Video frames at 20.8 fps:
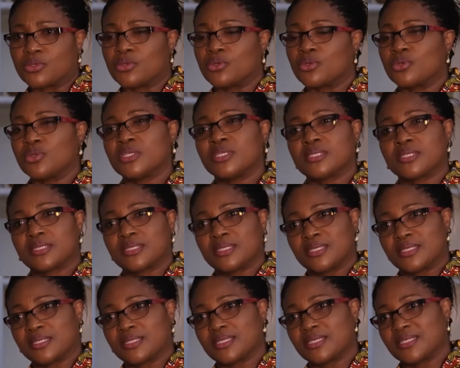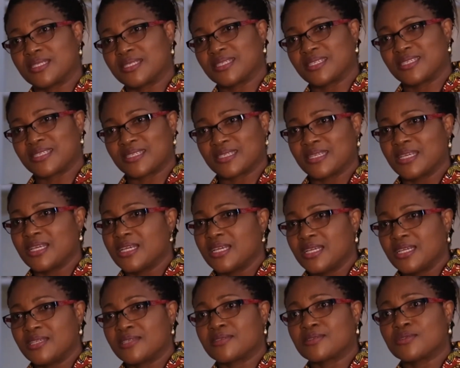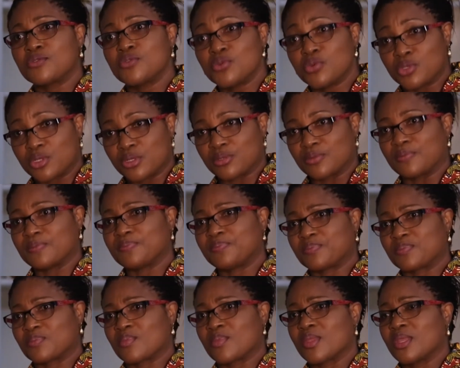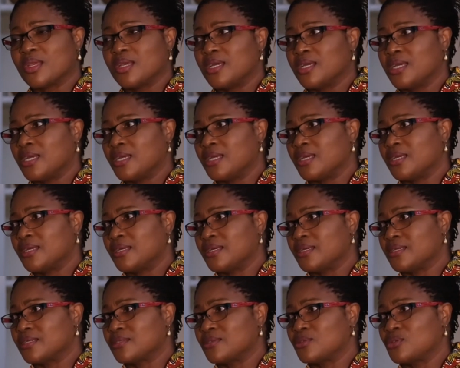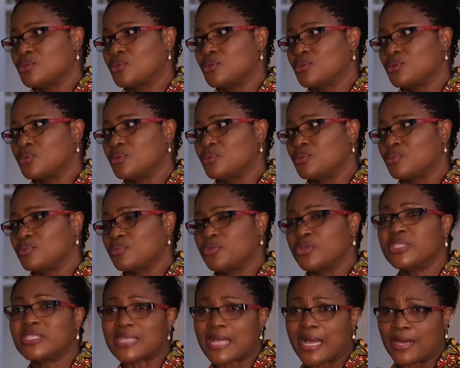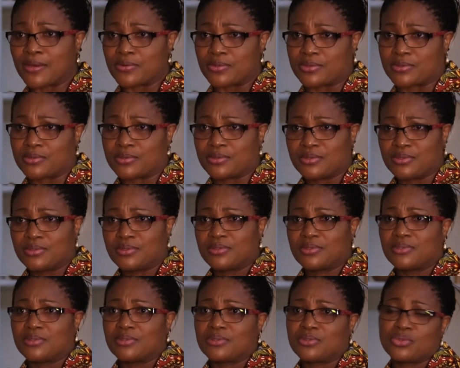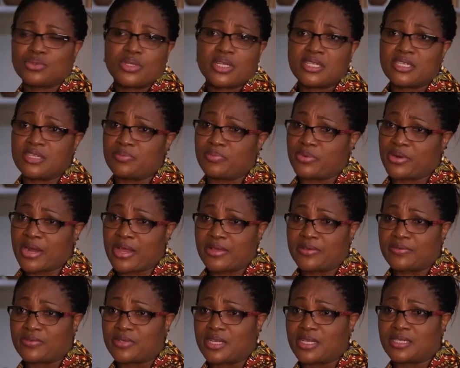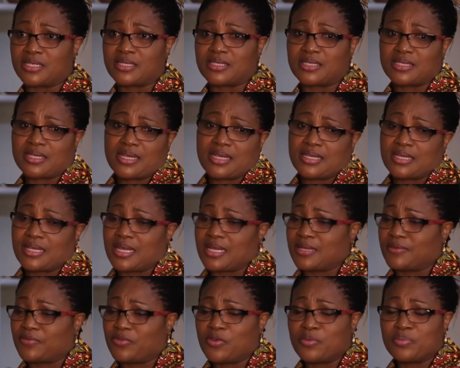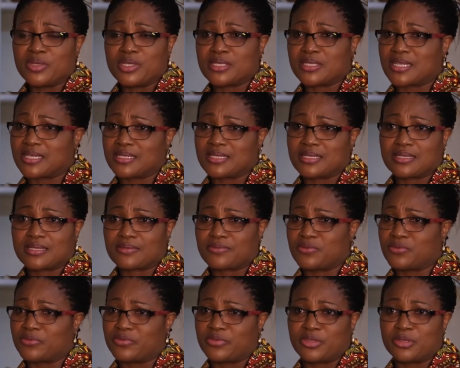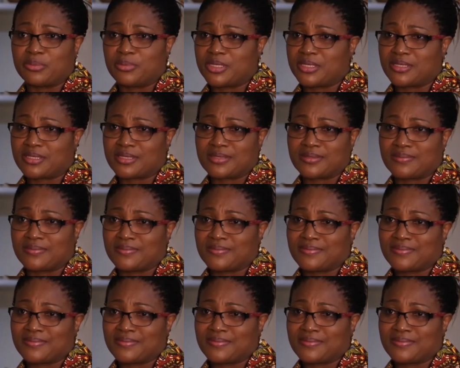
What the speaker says: So it's good to reach out to the deprived, and for me that is fulfillment.